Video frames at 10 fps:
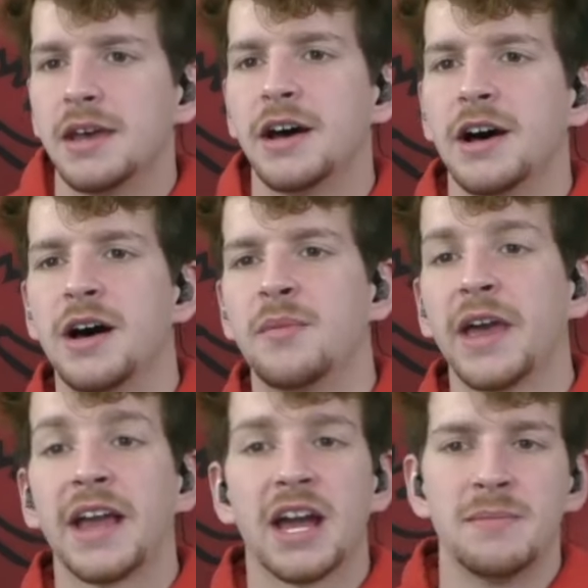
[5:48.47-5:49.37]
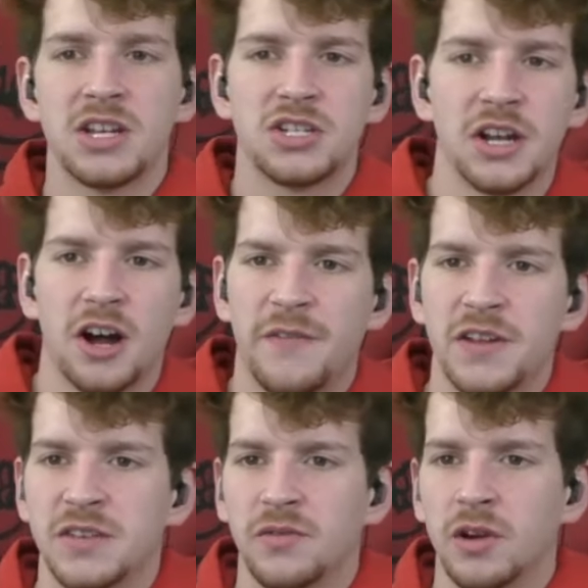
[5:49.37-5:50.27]
Like I had mentioned,
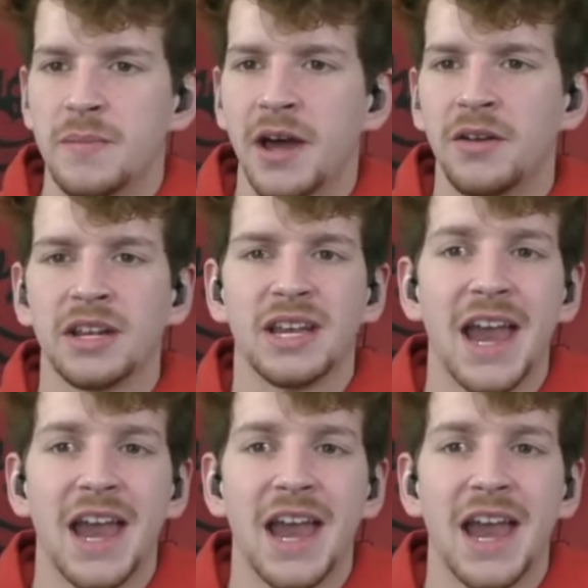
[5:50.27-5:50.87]
offensive rebounding,